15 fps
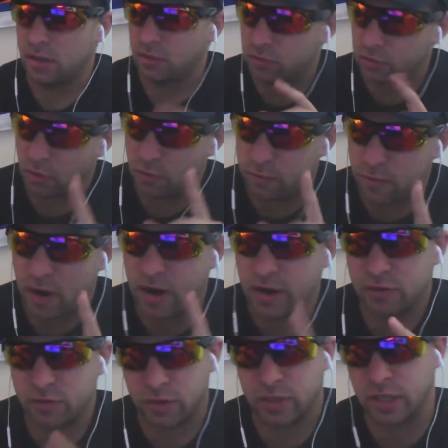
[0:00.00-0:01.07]
So far,
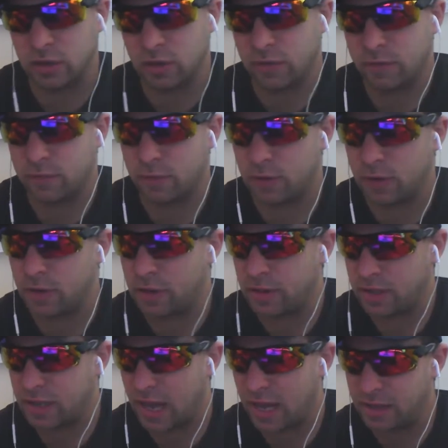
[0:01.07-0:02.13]
it's looking good for
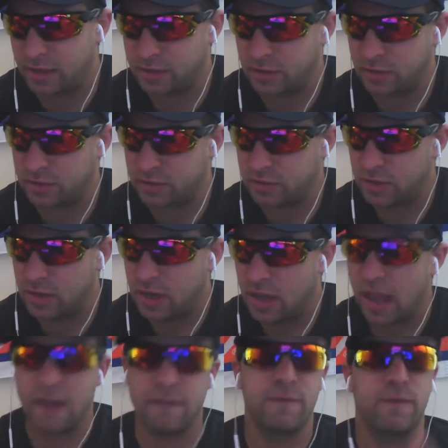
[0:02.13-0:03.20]
the Islanders.
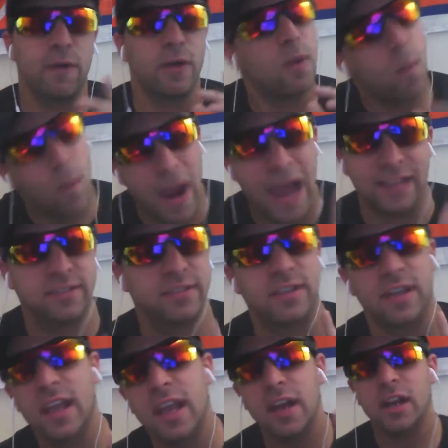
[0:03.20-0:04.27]
And for the
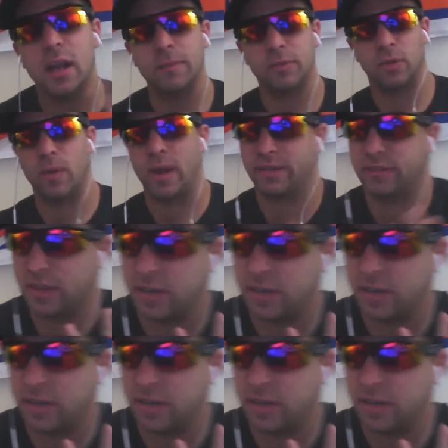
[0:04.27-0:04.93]
West, here comes the West.